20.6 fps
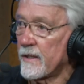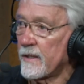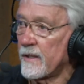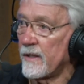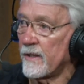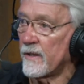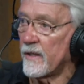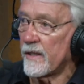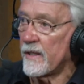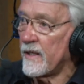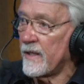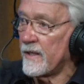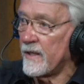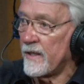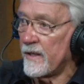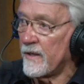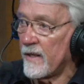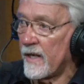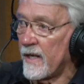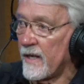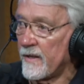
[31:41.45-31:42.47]
You know, and, and,
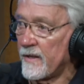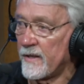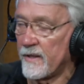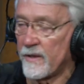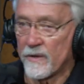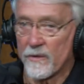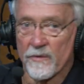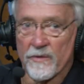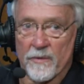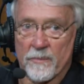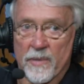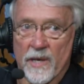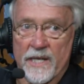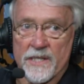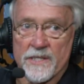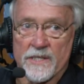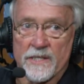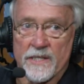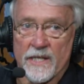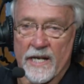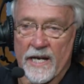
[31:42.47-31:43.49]
and I, uh, you know the
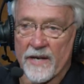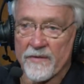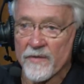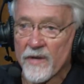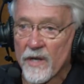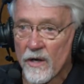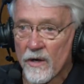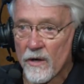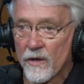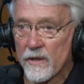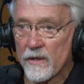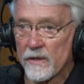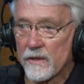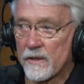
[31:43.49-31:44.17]
places that I've gone. Well, you were